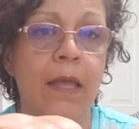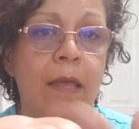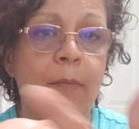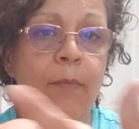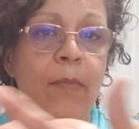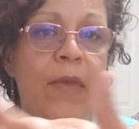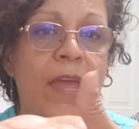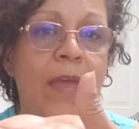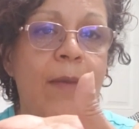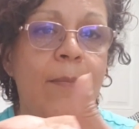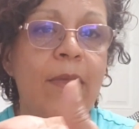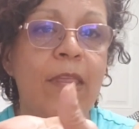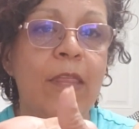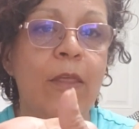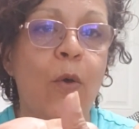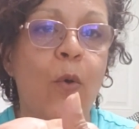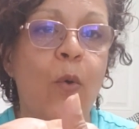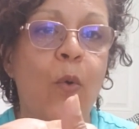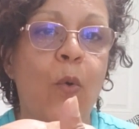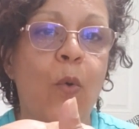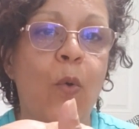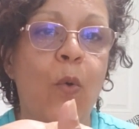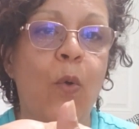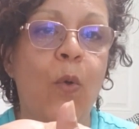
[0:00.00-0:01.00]
maybe the
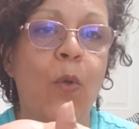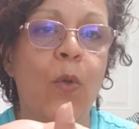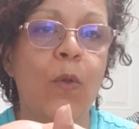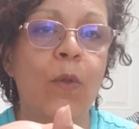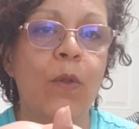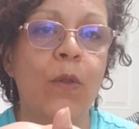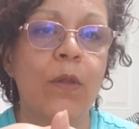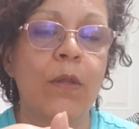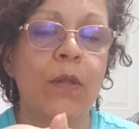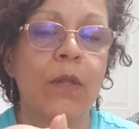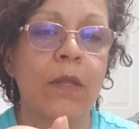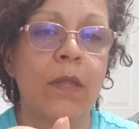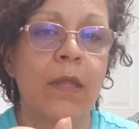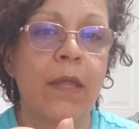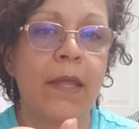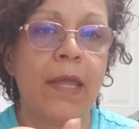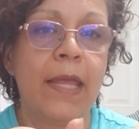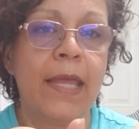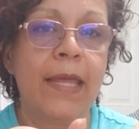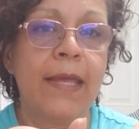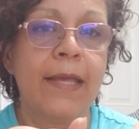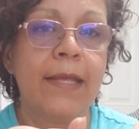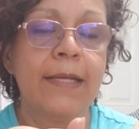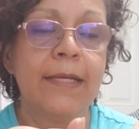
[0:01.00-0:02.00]
whole
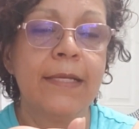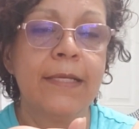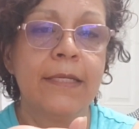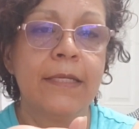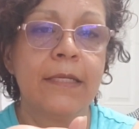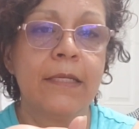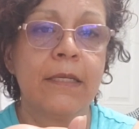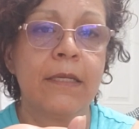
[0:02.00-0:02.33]
hand.